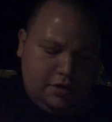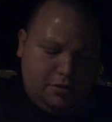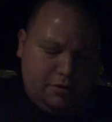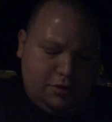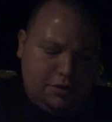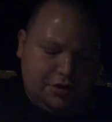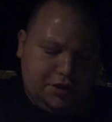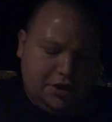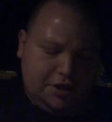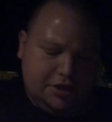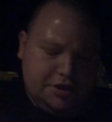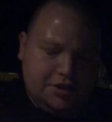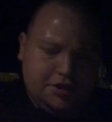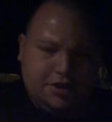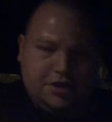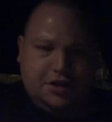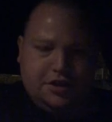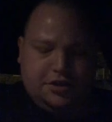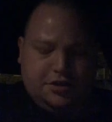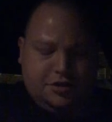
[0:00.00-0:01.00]
where the
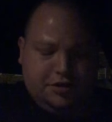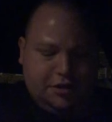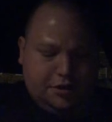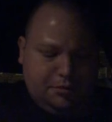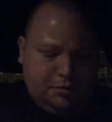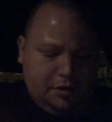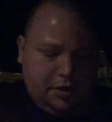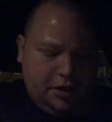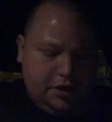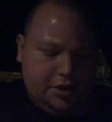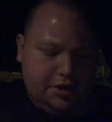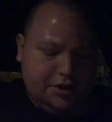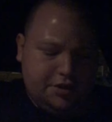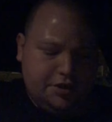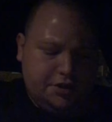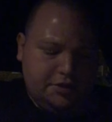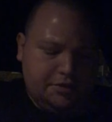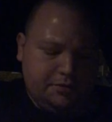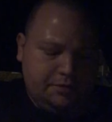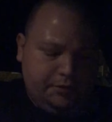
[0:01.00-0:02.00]
incident took place.